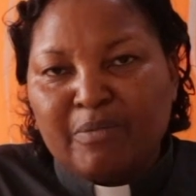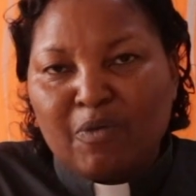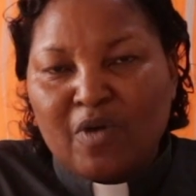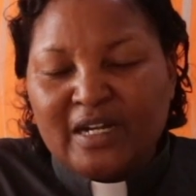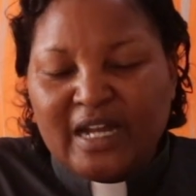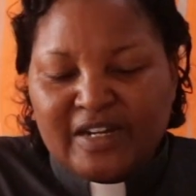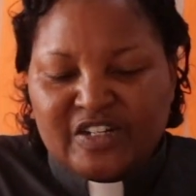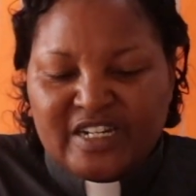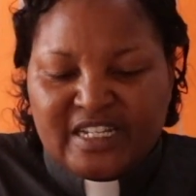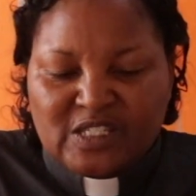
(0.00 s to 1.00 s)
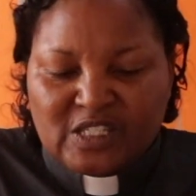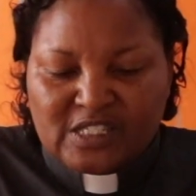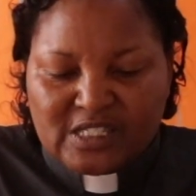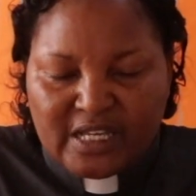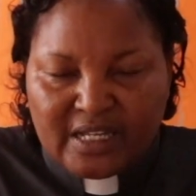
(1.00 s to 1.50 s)
number
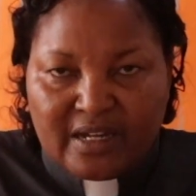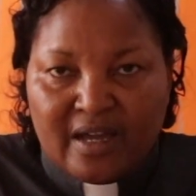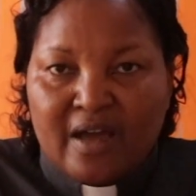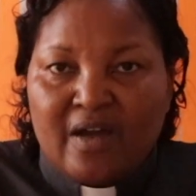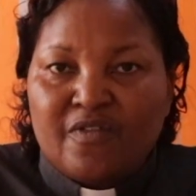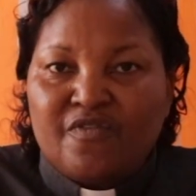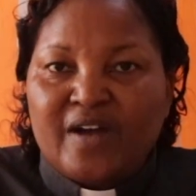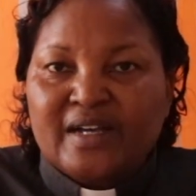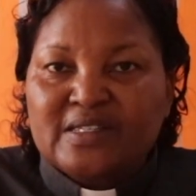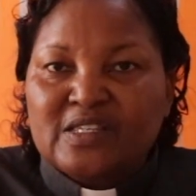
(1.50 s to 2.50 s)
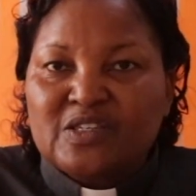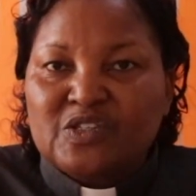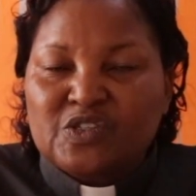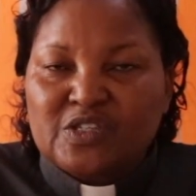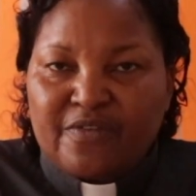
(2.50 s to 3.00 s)
116, verse
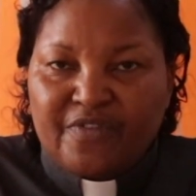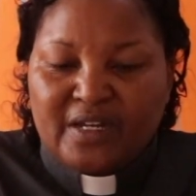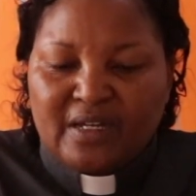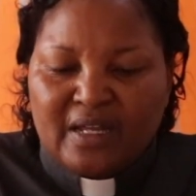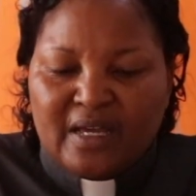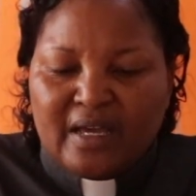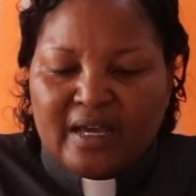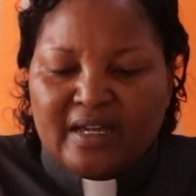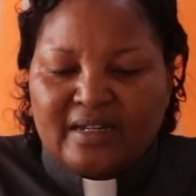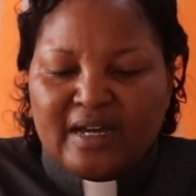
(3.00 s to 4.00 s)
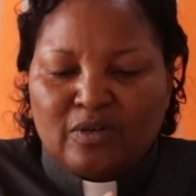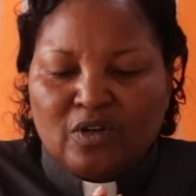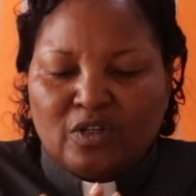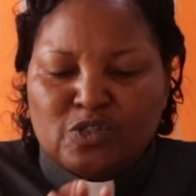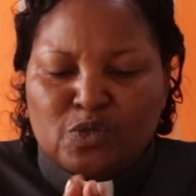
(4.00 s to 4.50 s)
7, and I
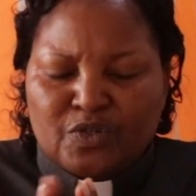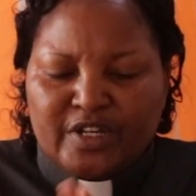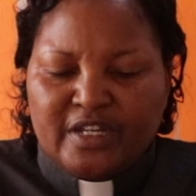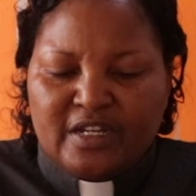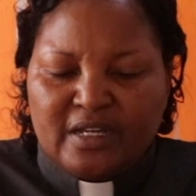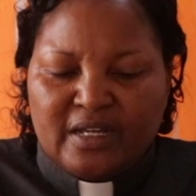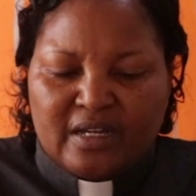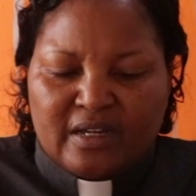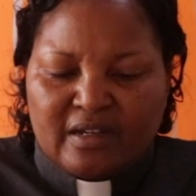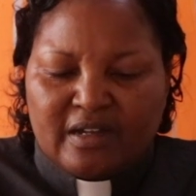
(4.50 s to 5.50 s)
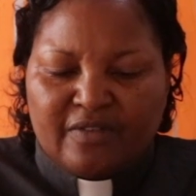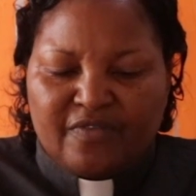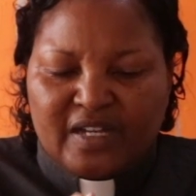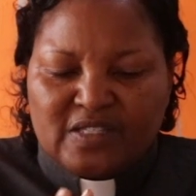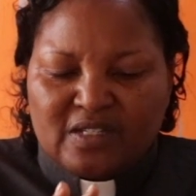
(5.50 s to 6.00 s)
will also read uh,
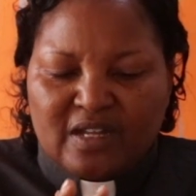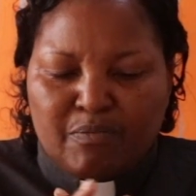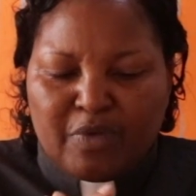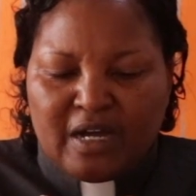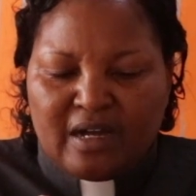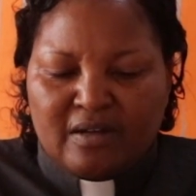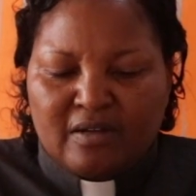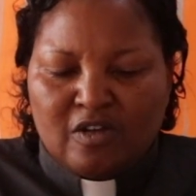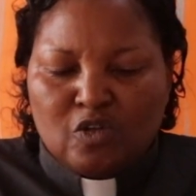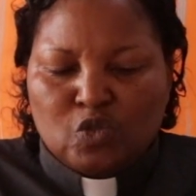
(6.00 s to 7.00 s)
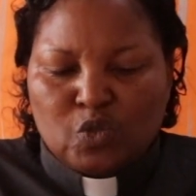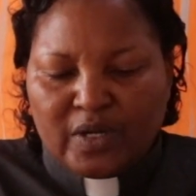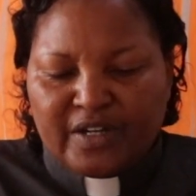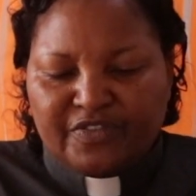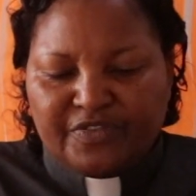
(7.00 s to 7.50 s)
verse number
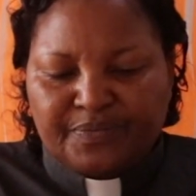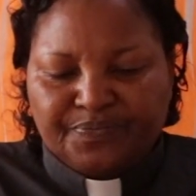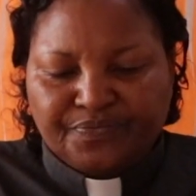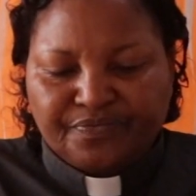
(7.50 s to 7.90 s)
12.